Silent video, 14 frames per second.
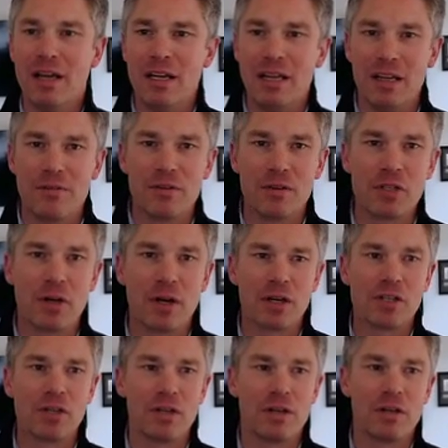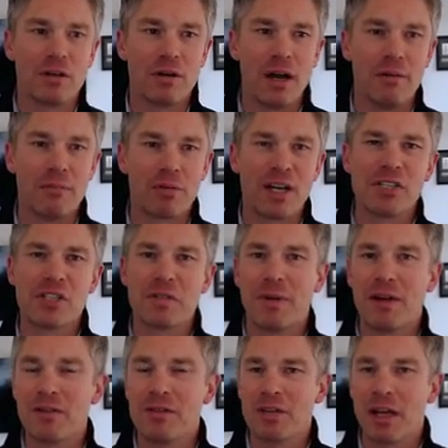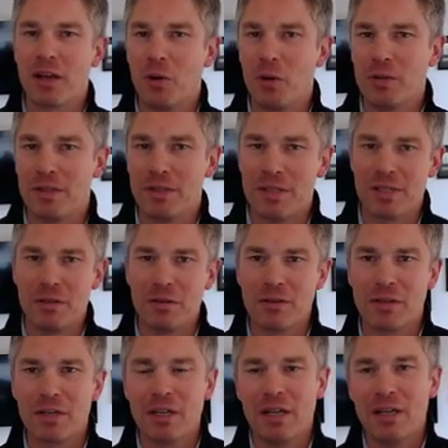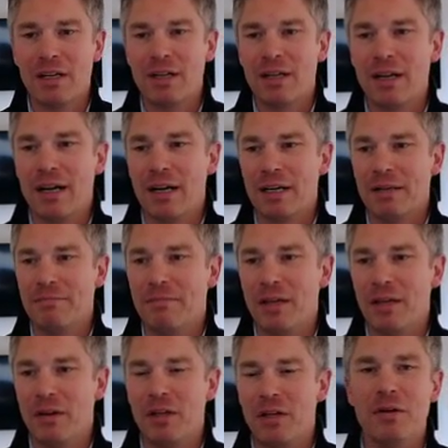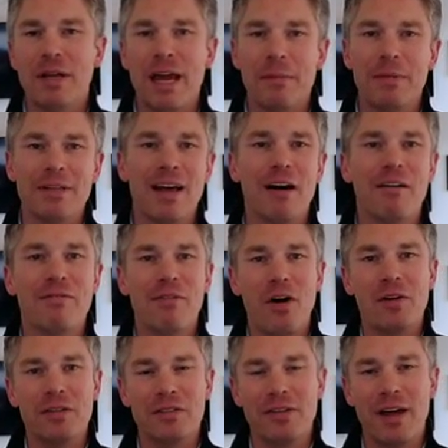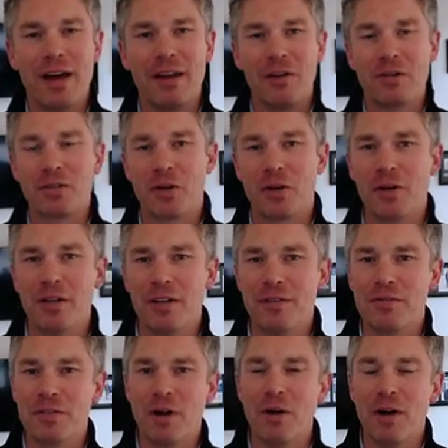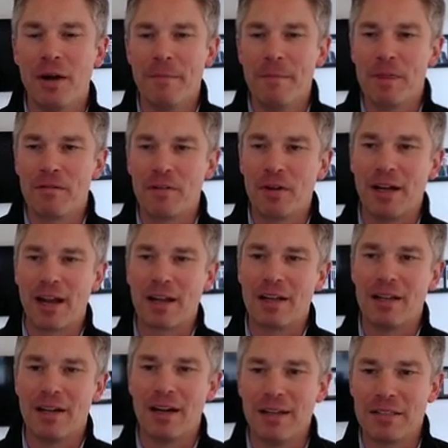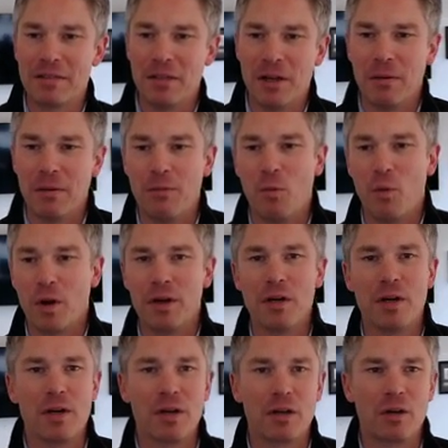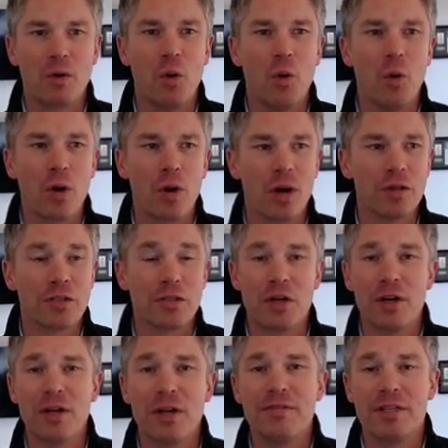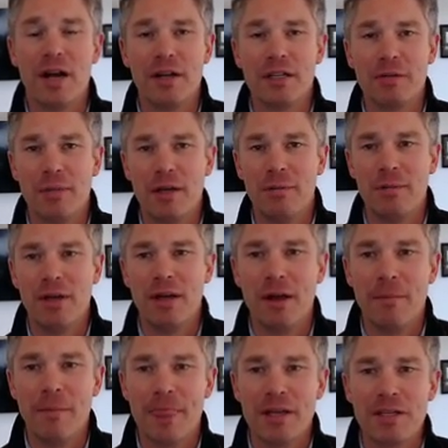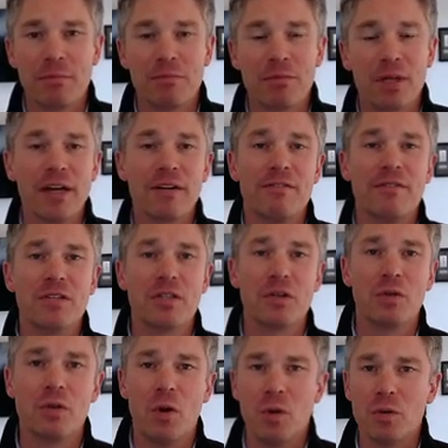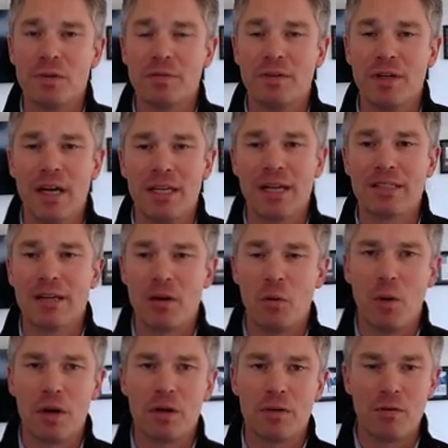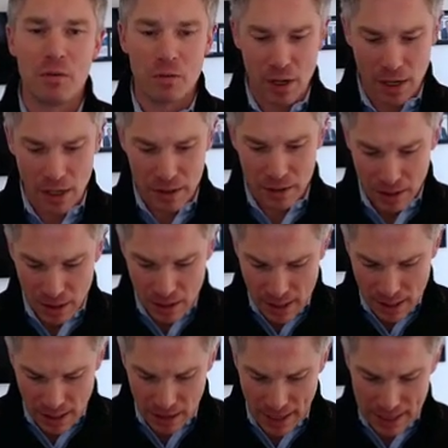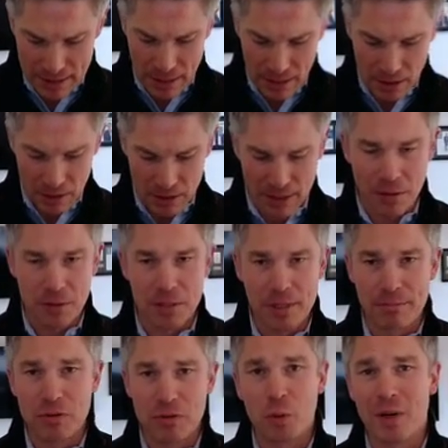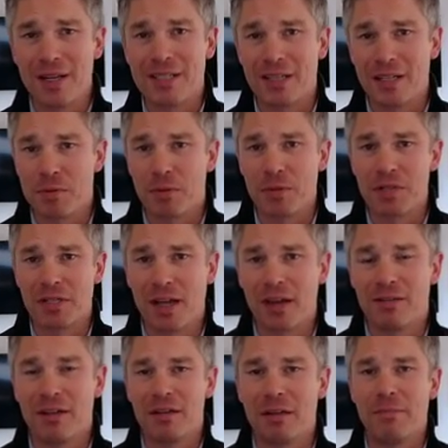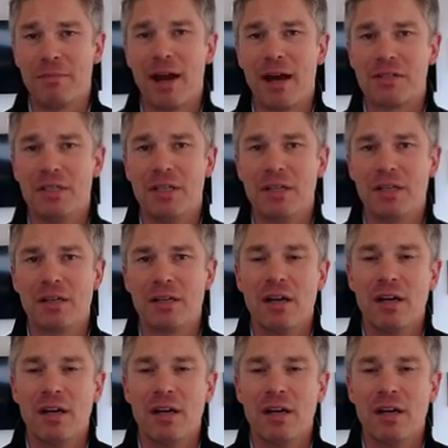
infrastructure, precious metals like gold and silver, you name it, they all fall into that alternative. So for a lot of clients, one of your core alternatives areas may be something like physical gold. And that's had a wonderful run. I think last I looked, that was up 26% in the past year.